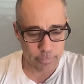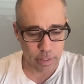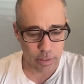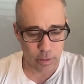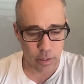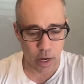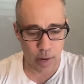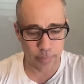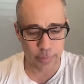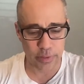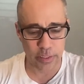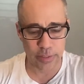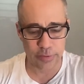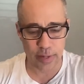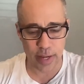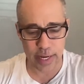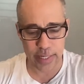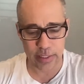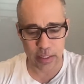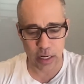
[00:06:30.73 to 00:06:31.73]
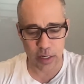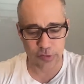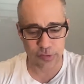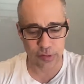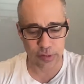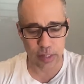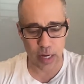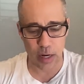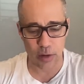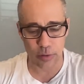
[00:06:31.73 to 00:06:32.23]
Commonly,
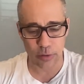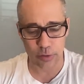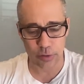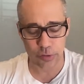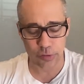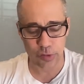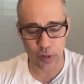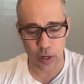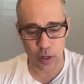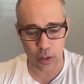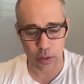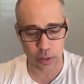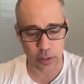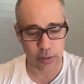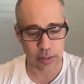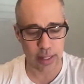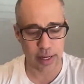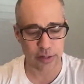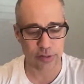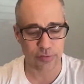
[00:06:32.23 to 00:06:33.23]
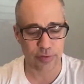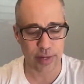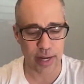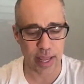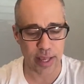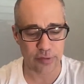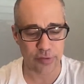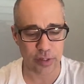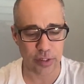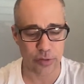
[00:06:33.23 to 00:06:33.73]
diagnostic errors are classified
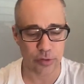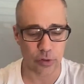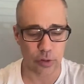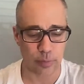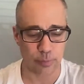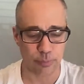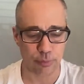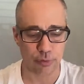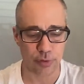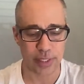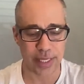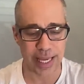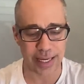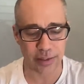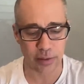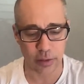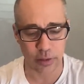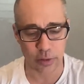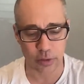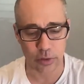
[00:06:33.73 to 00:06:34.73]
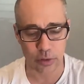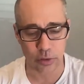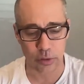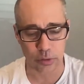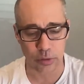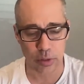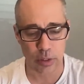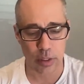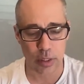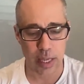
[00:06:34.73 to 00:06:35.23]
as either
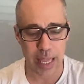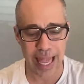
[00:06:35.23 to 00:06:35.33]
pre-analytical,